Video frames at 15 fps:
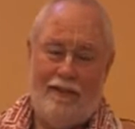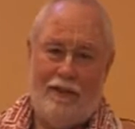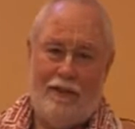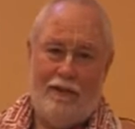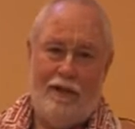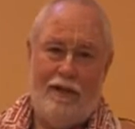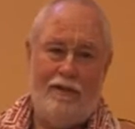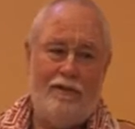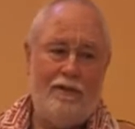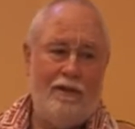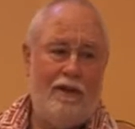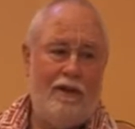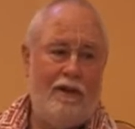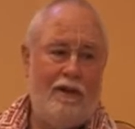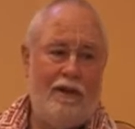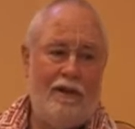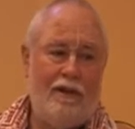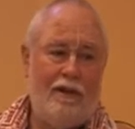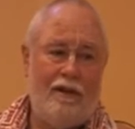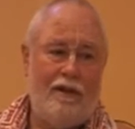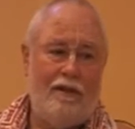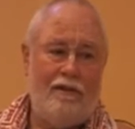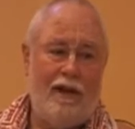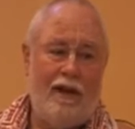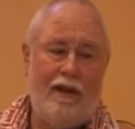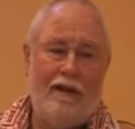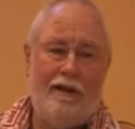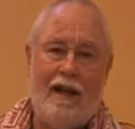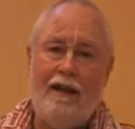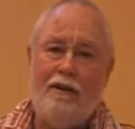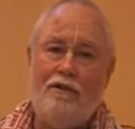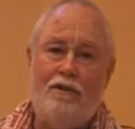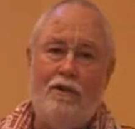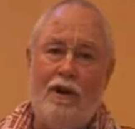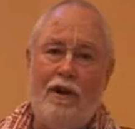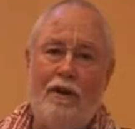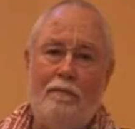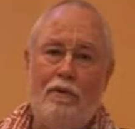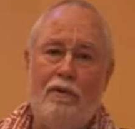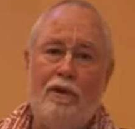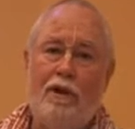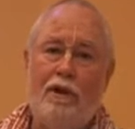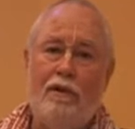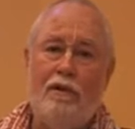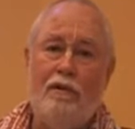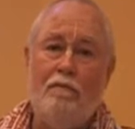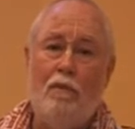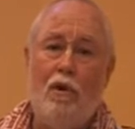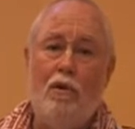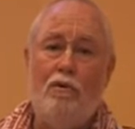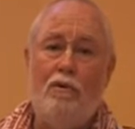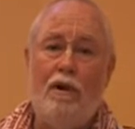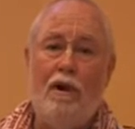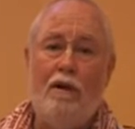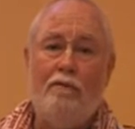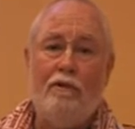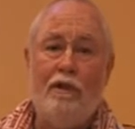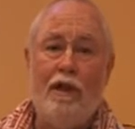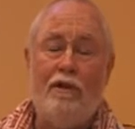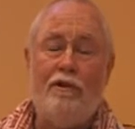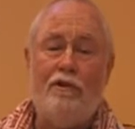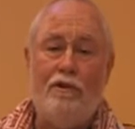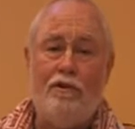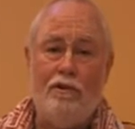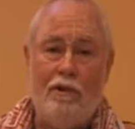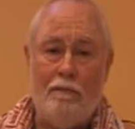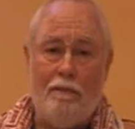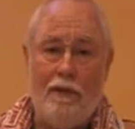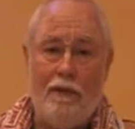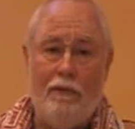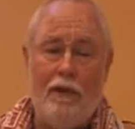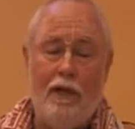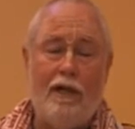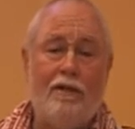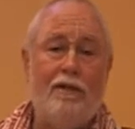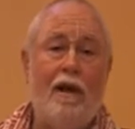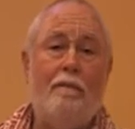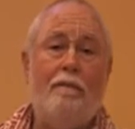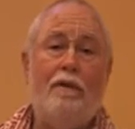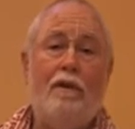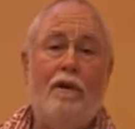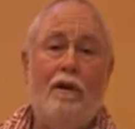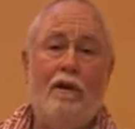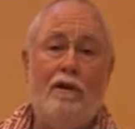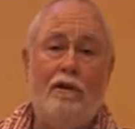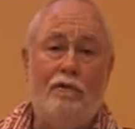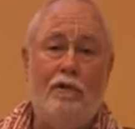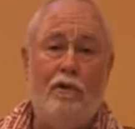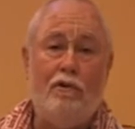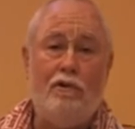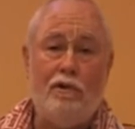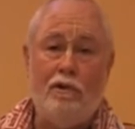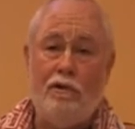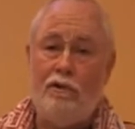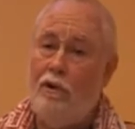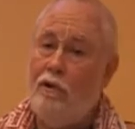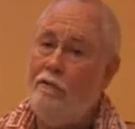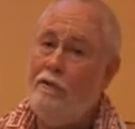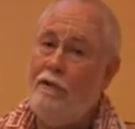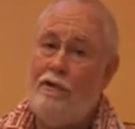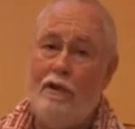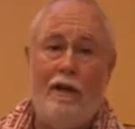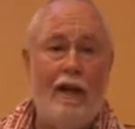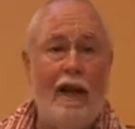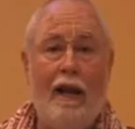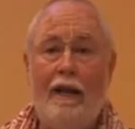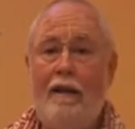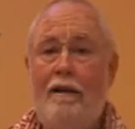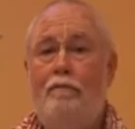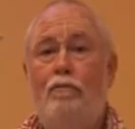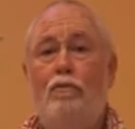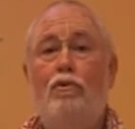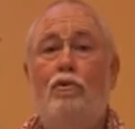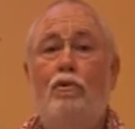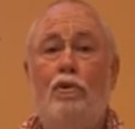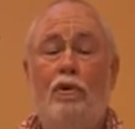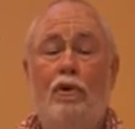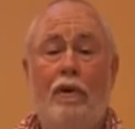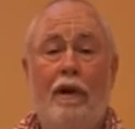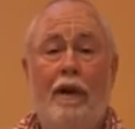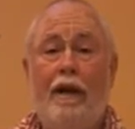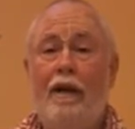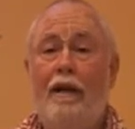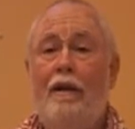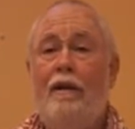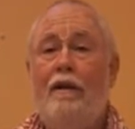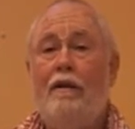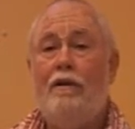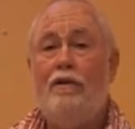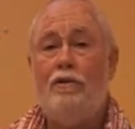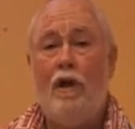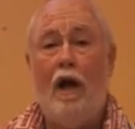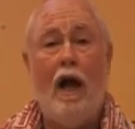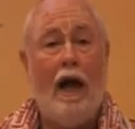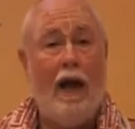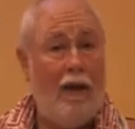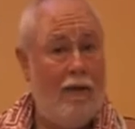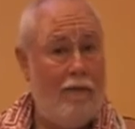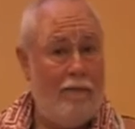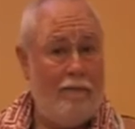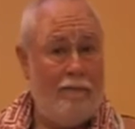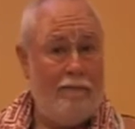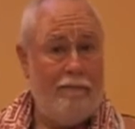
So he's not attached to any particular mode of relationship. He will accept devotional service in any mood or any style.